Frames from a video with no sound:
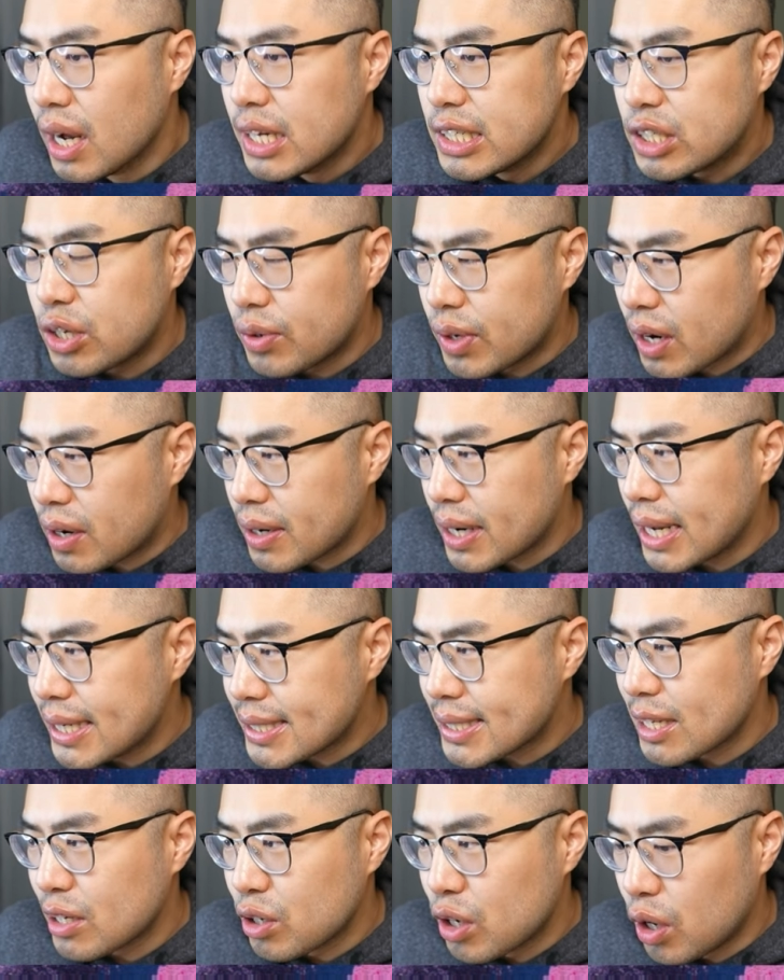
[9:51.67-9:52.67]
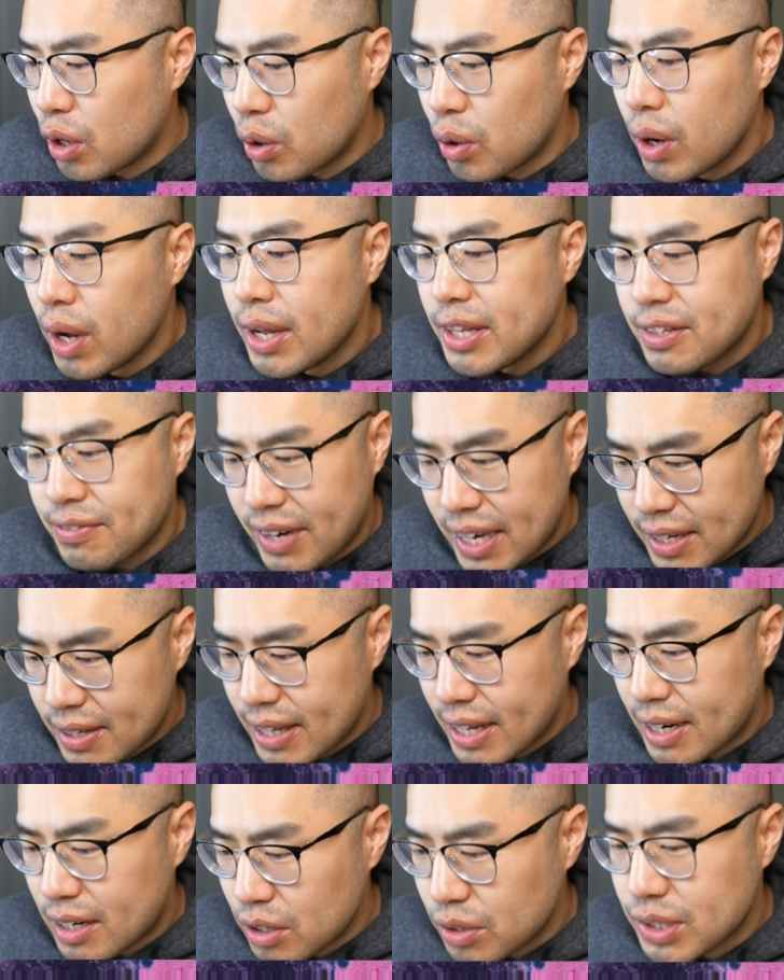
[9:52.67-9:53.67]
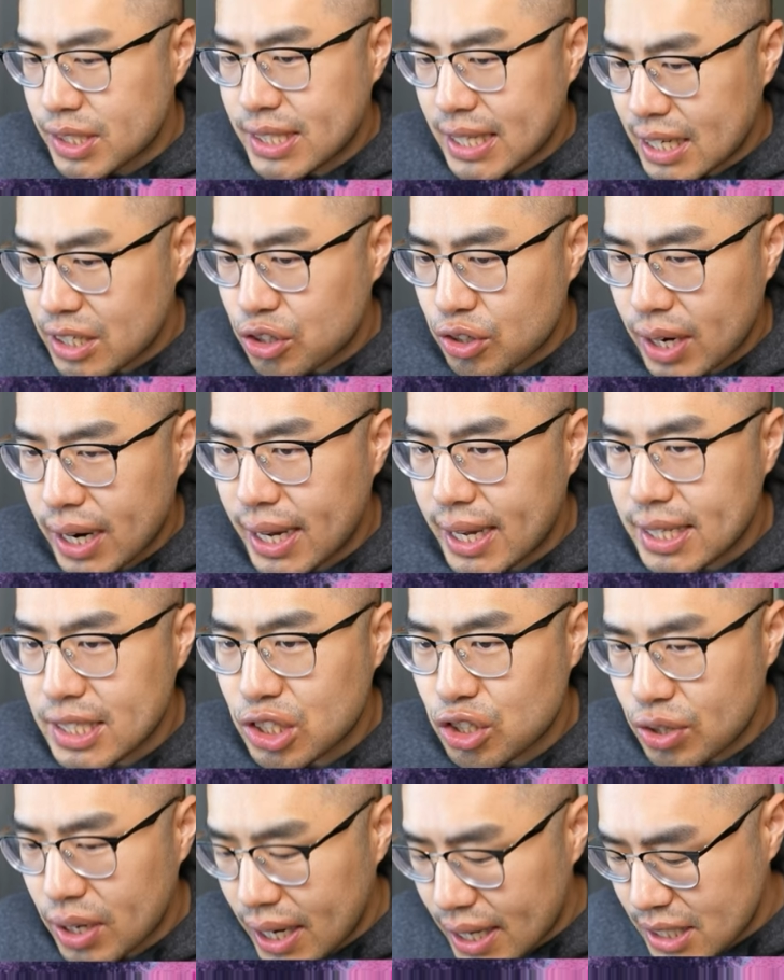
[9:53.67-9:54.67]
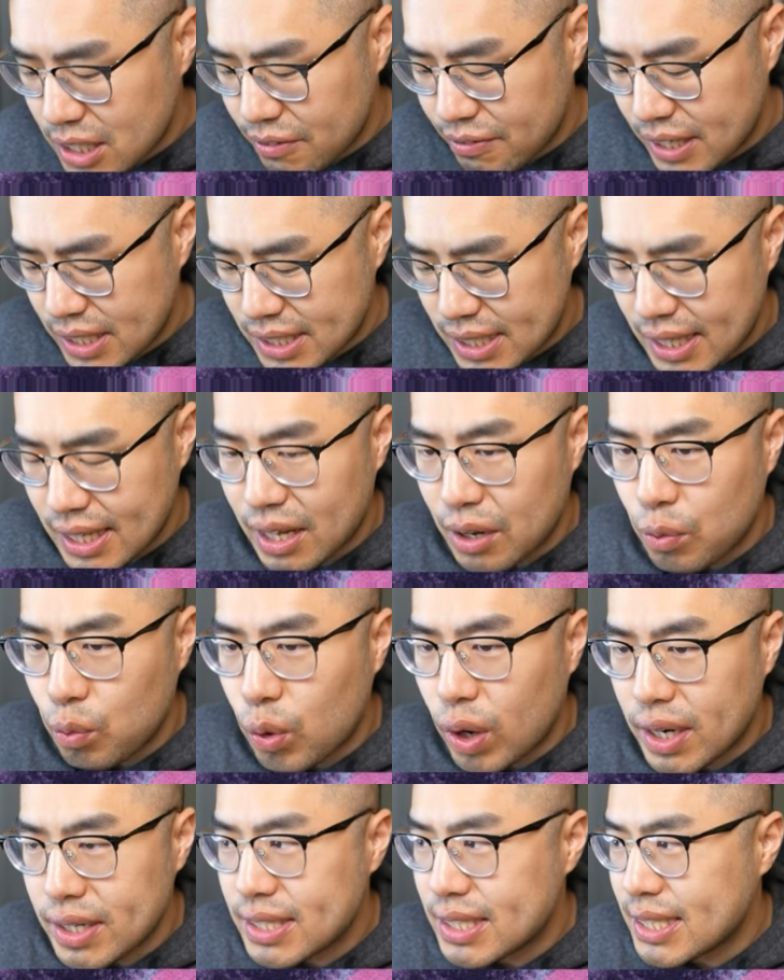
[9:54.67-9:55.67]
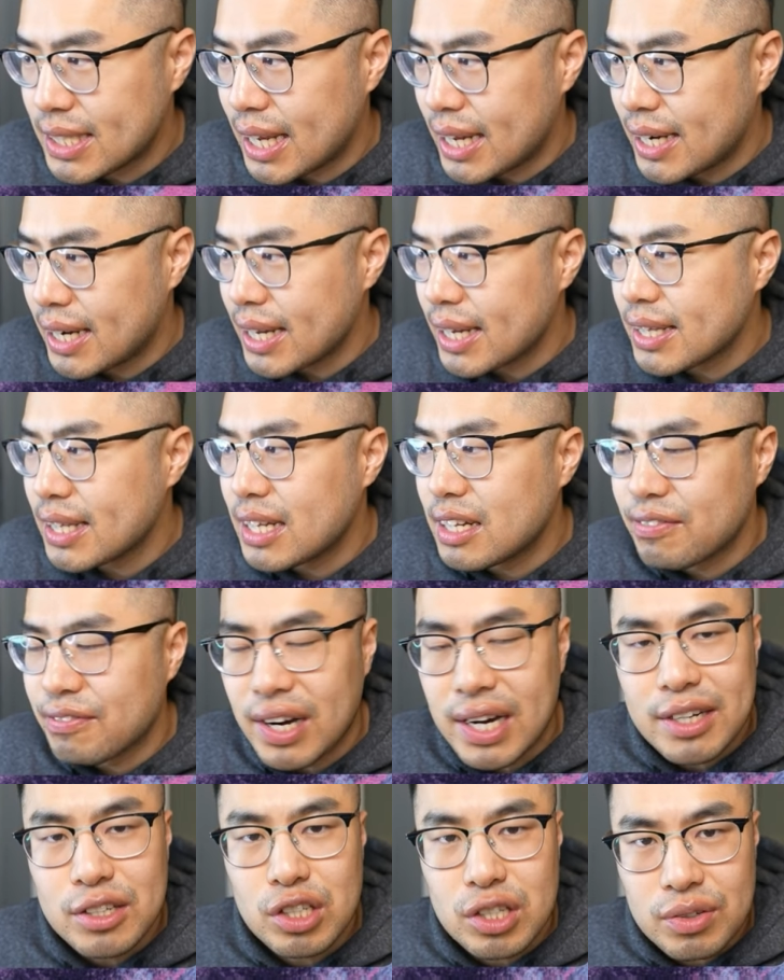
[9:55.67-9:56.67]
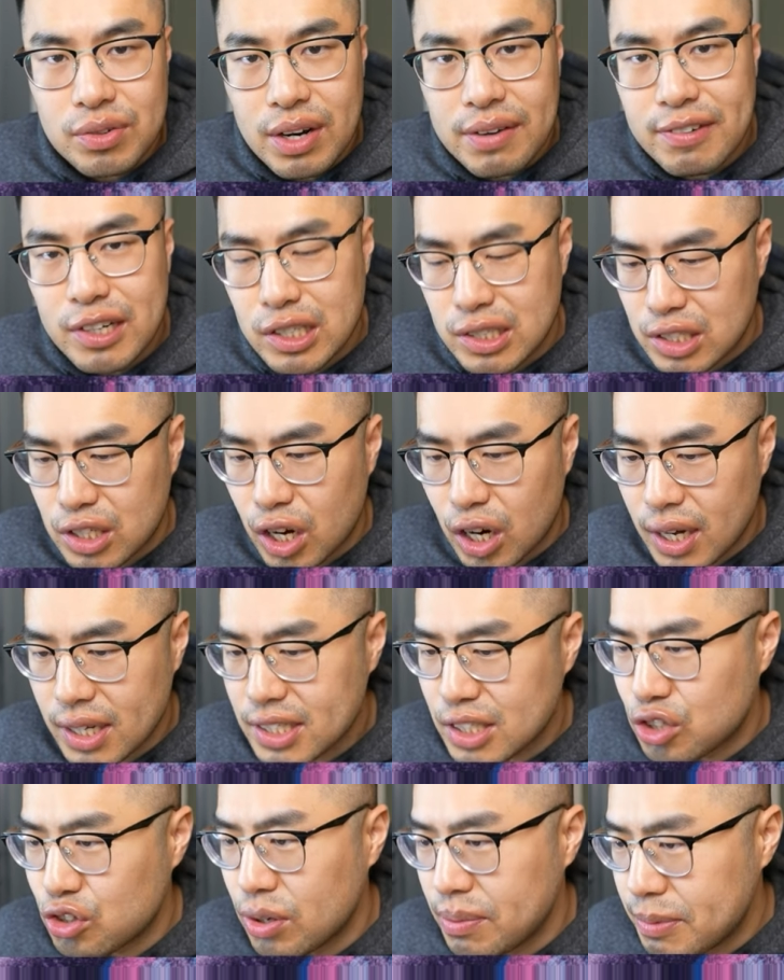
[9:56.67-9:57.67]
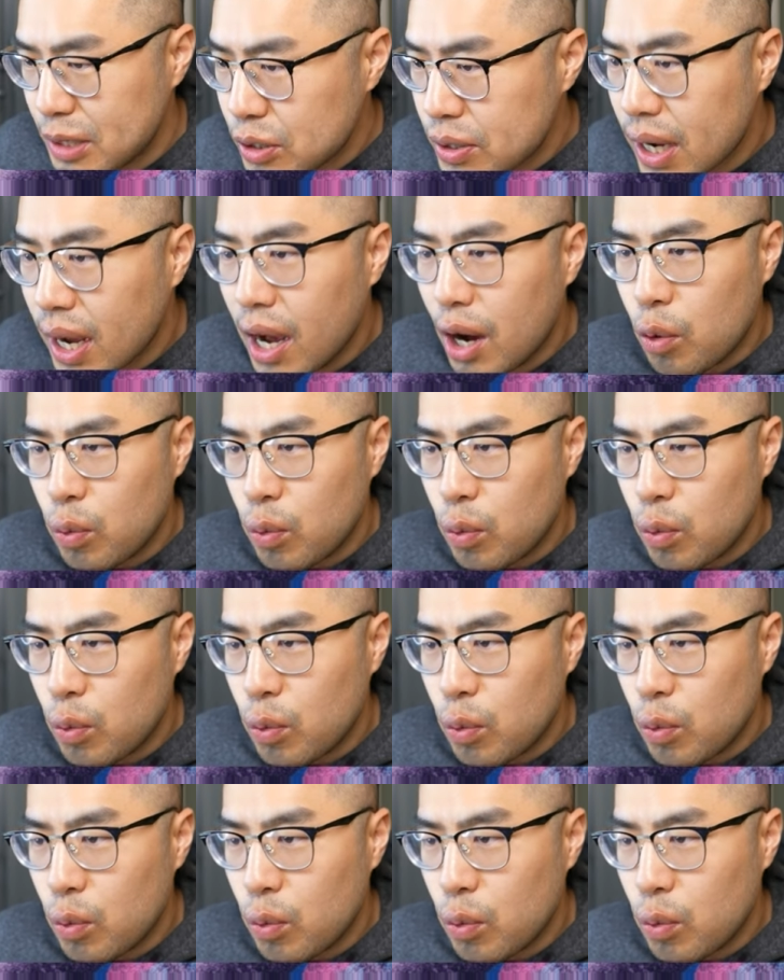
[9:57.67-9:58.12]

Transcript: So in our case, they'll go Diviner of the Herald, send Trias, Trias effect chain link one, sending the Diviner to the graveyard as a cost, tribute.